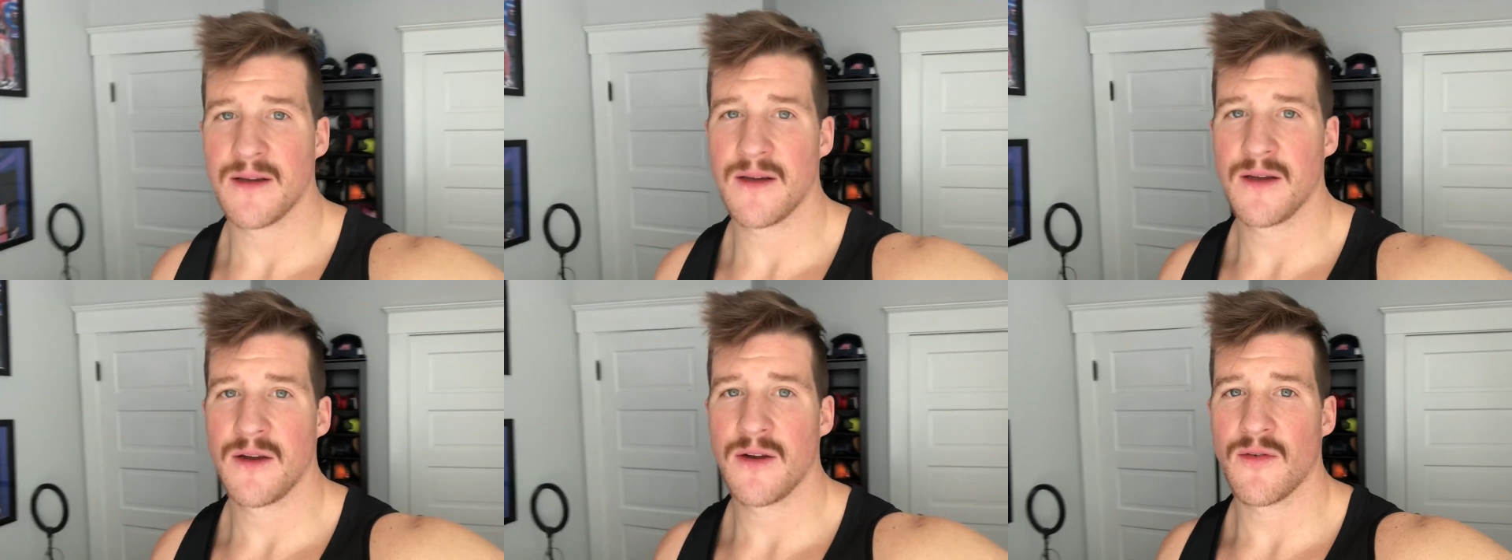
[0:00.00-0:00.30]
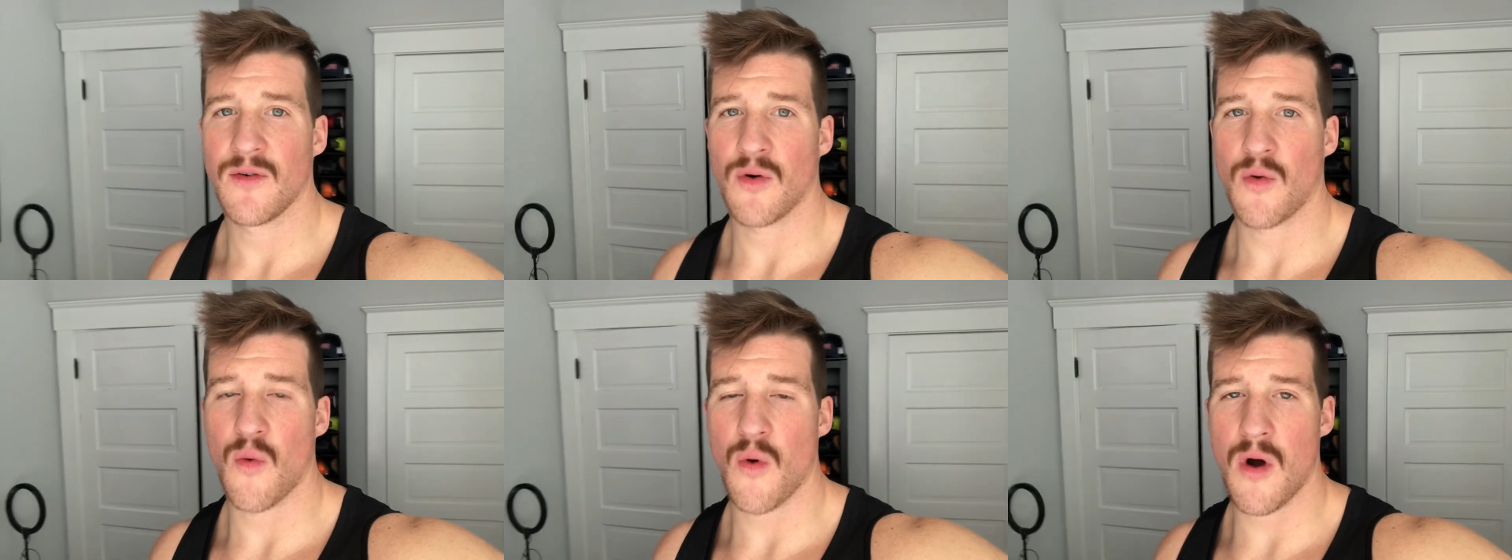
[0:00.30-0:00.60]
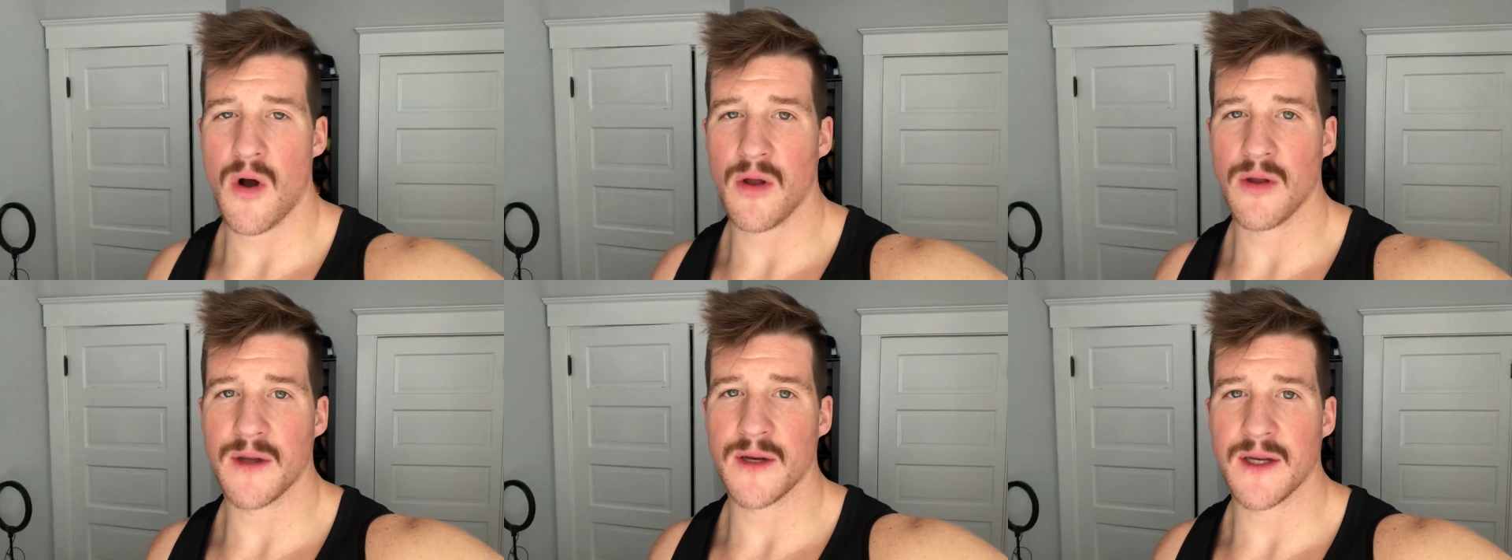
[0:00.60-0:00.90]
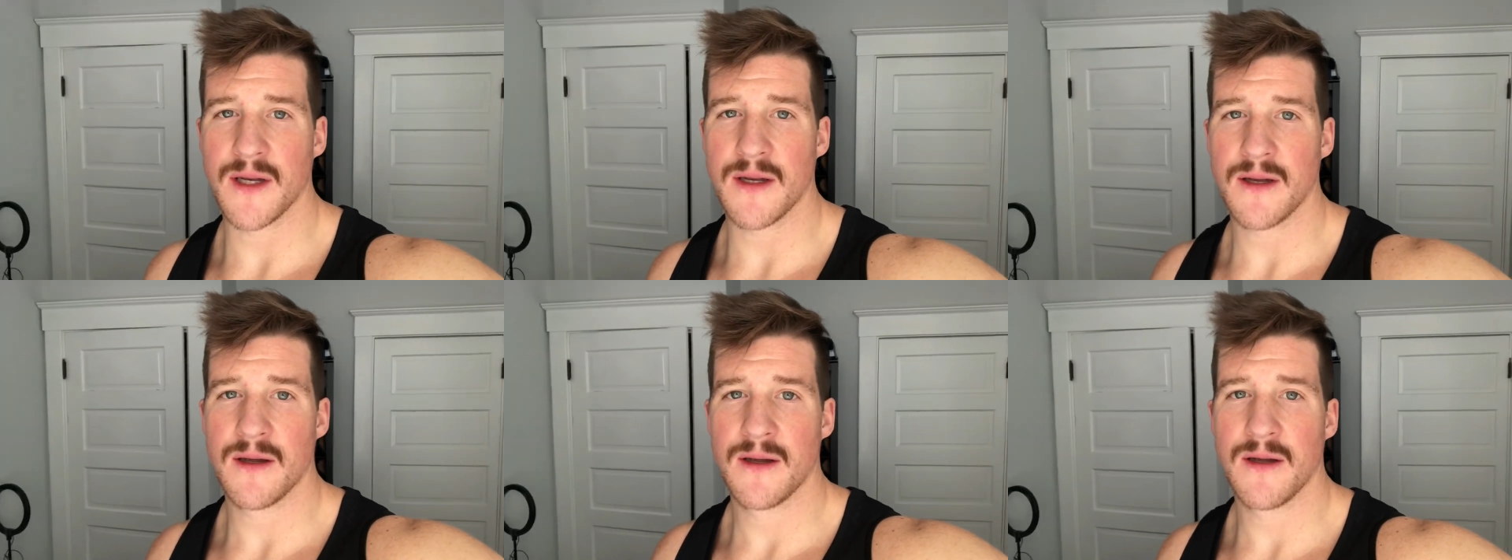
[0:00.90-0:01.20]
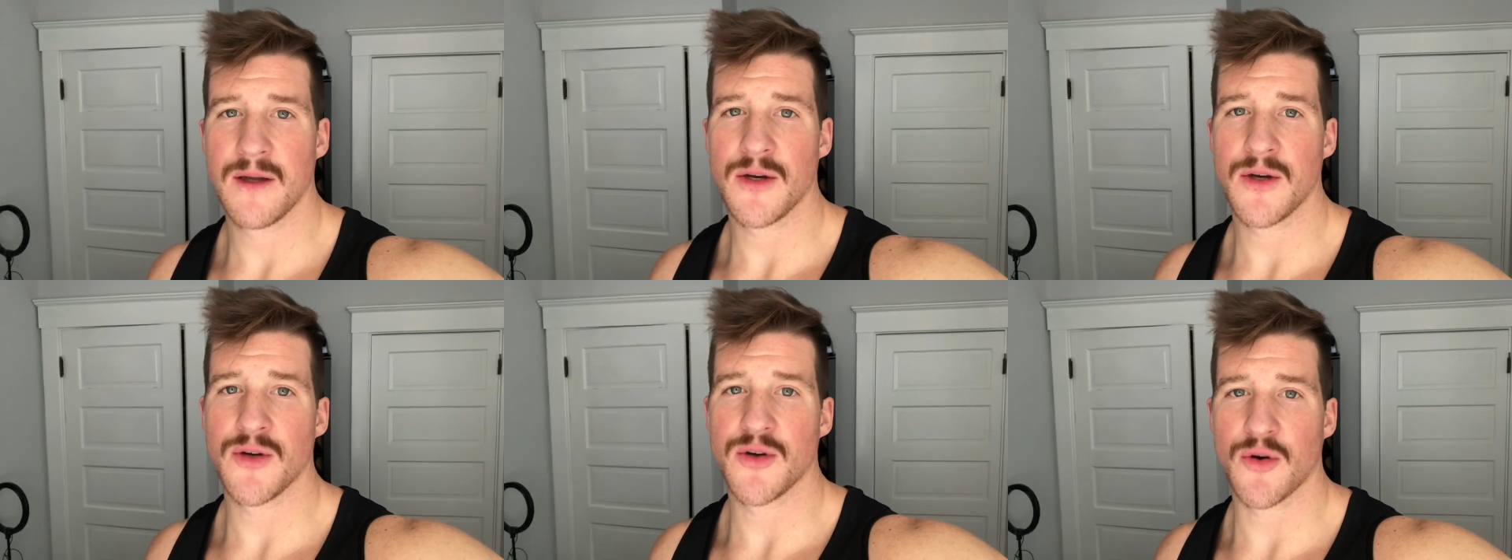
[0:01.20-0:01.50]
for quality,
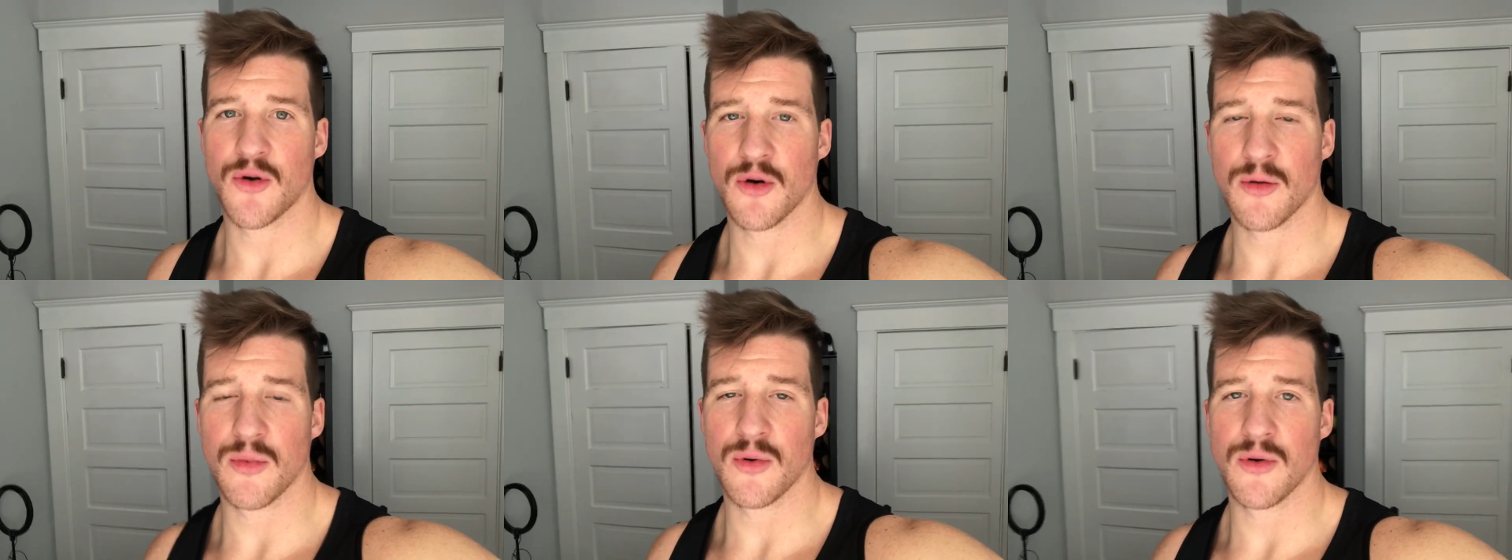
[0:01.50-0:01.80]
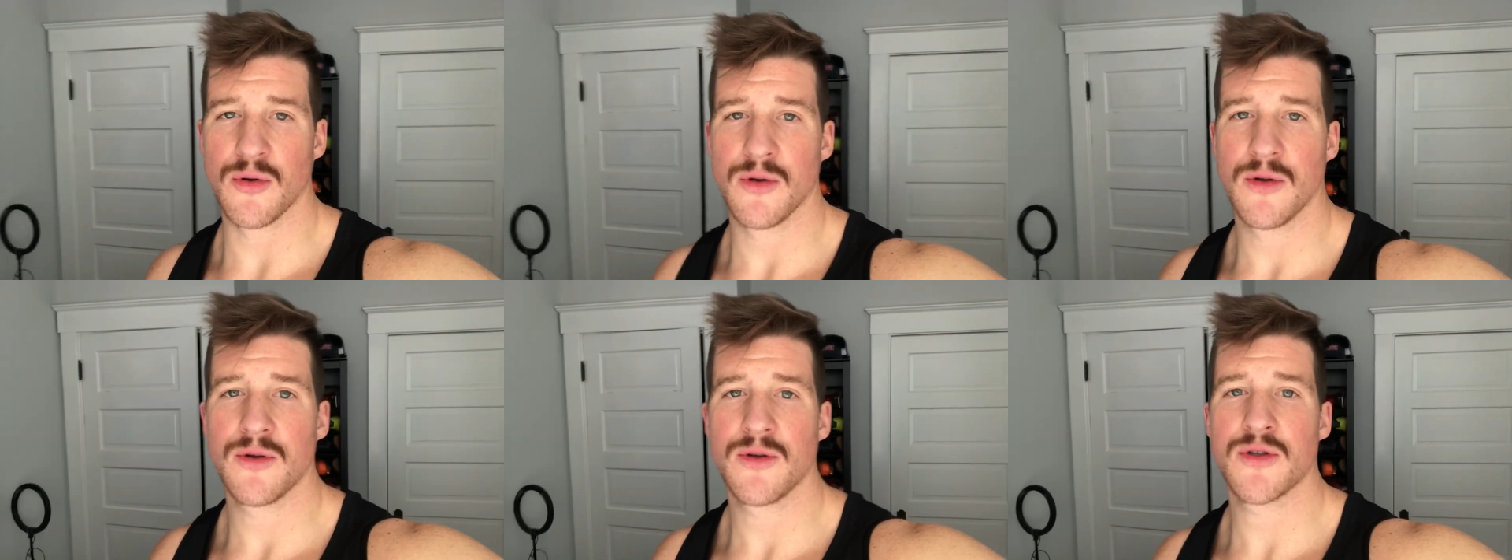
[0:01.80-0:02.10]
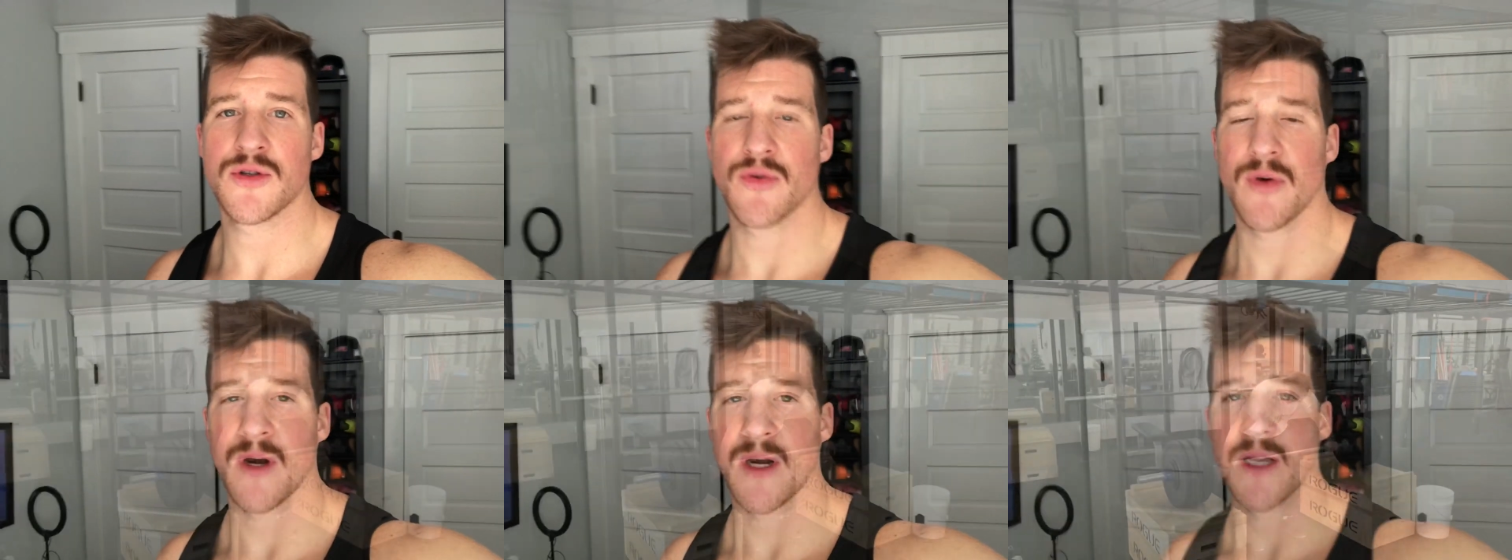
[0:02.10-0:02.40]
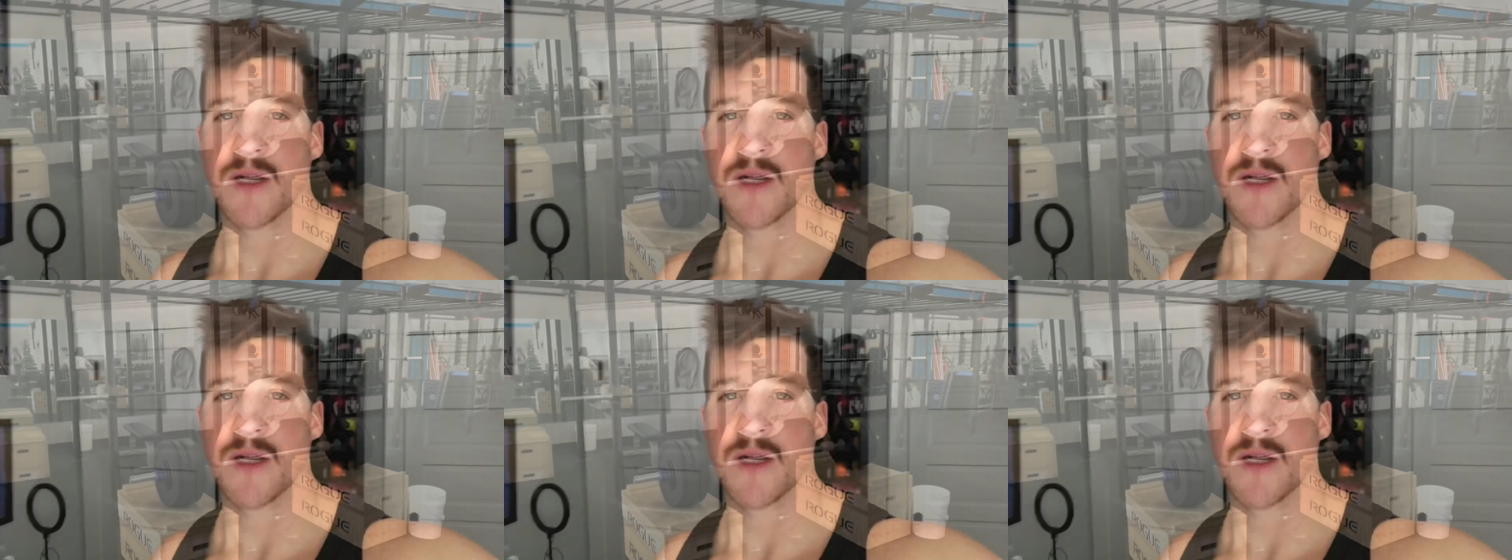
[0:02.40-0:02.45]
durable training